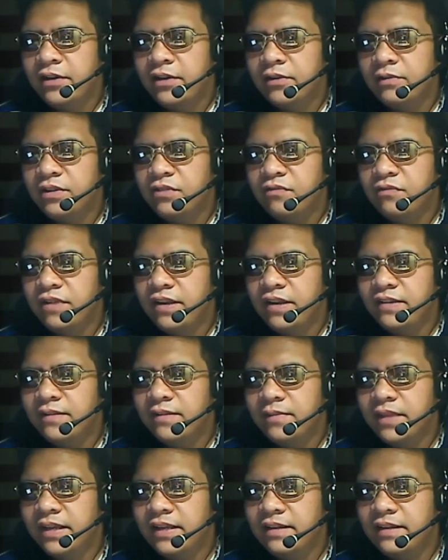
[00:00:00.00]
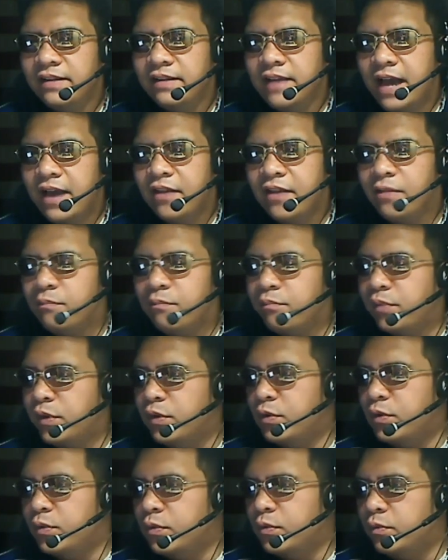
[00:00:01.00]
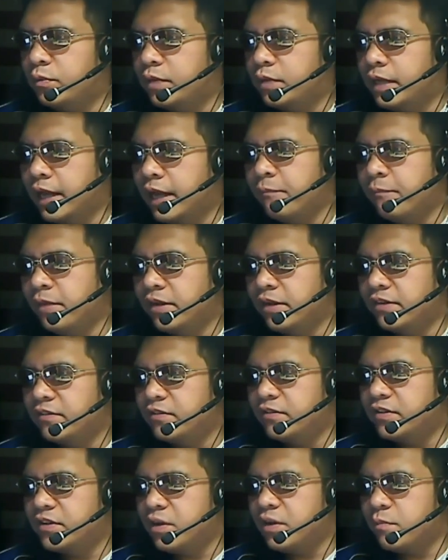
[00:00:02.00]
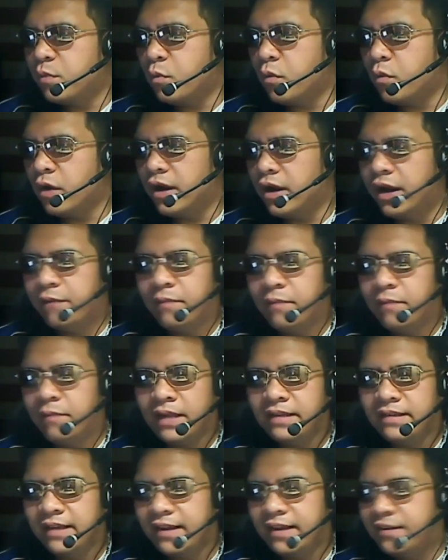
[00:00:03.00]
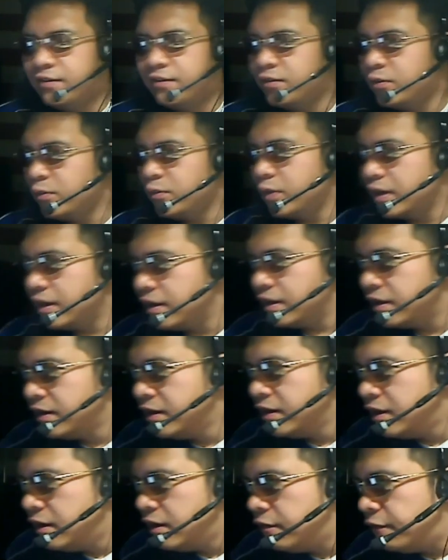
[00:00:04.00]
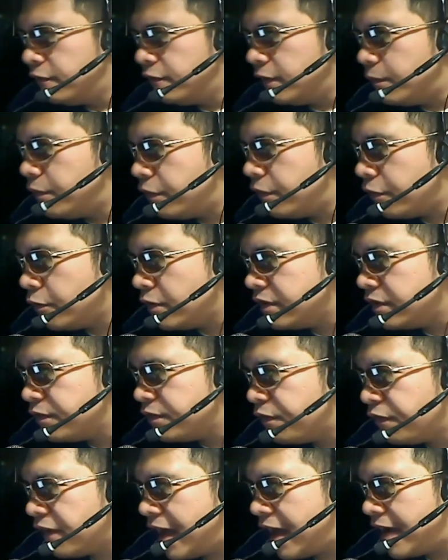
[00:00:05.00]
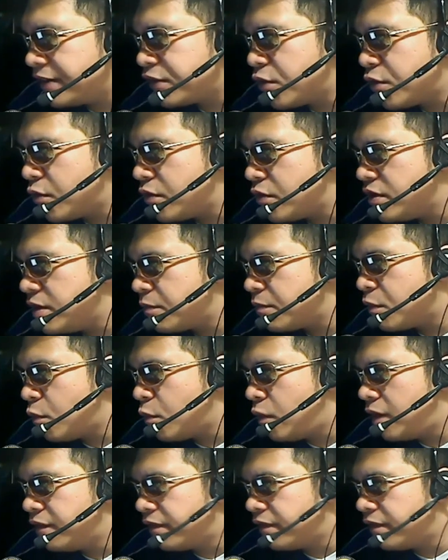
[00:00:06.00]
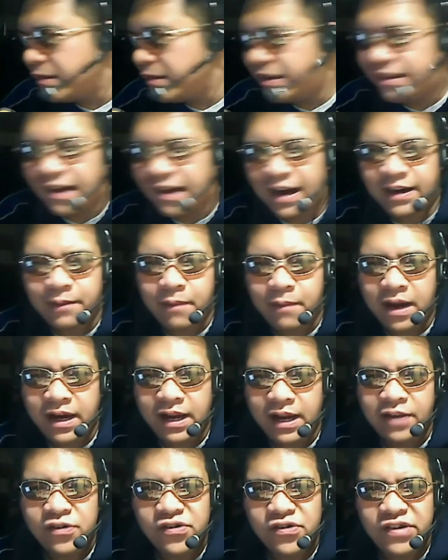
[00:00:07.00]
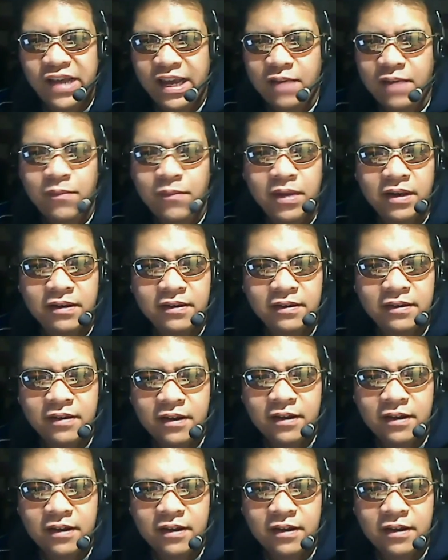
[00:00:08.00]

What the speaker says: just reading something out of the blue, and because it was a #1, I decided to flip through as Flash Gordon #1 from Dynamite Entertainment.